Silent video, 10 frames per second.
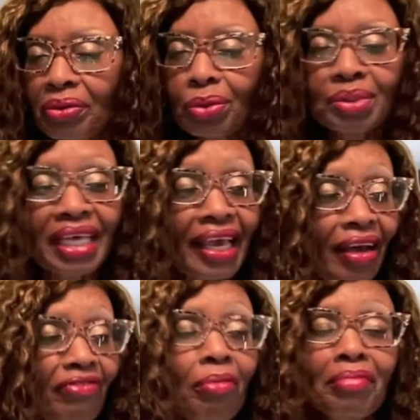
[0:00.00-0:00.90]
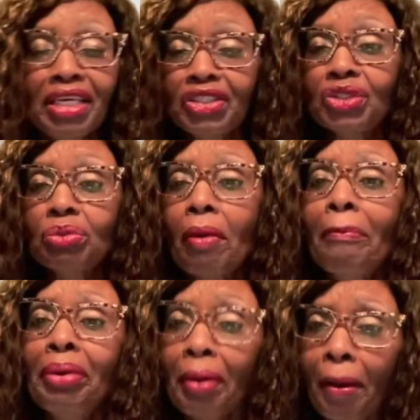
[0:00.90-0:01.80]
Those affirmations will
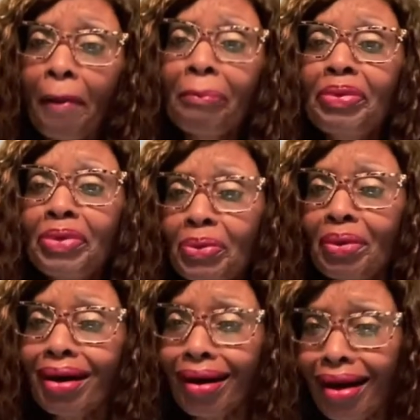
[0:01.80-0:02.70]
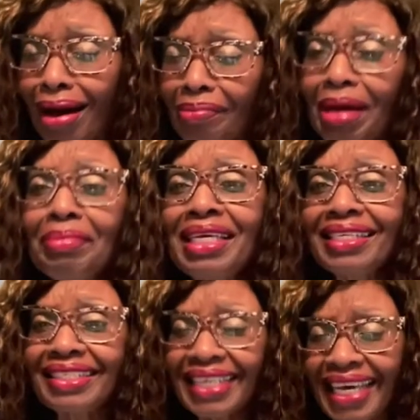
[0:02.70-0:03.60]
pump you up. I'm here
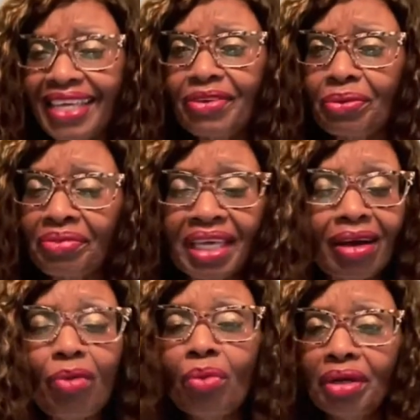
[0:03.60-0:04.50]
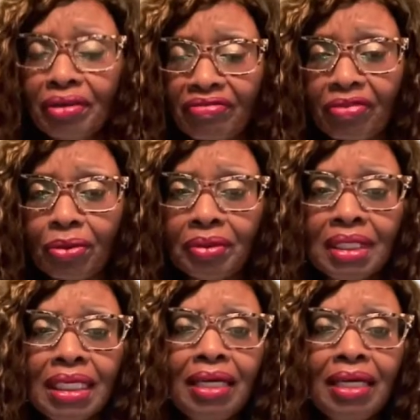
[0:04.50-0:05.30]
to tell you they are wonderful.